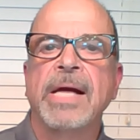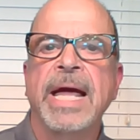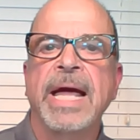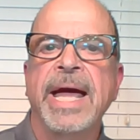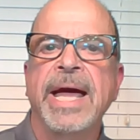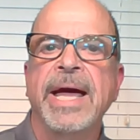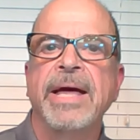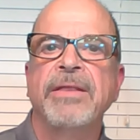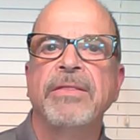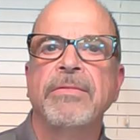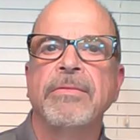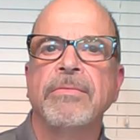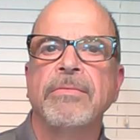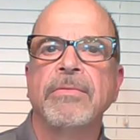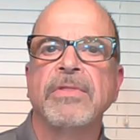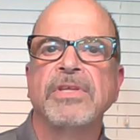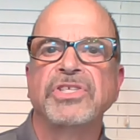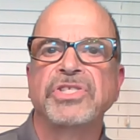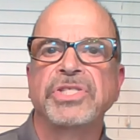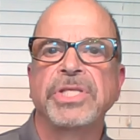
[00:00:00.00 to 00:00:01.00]
and
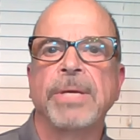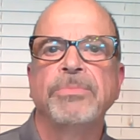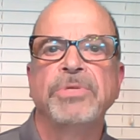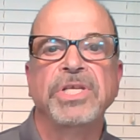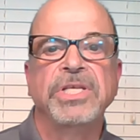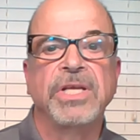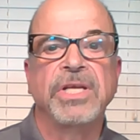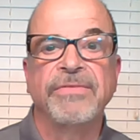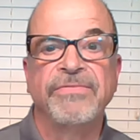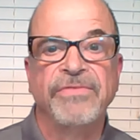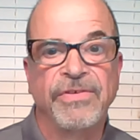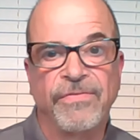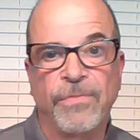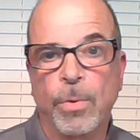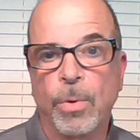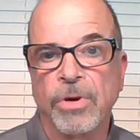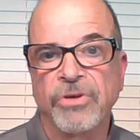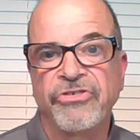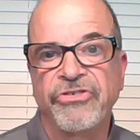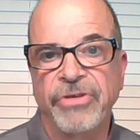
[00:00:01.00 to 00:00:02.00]
the subject of
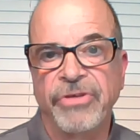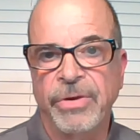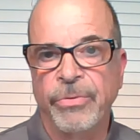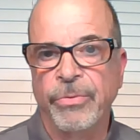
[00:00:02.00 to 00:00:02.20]
divorce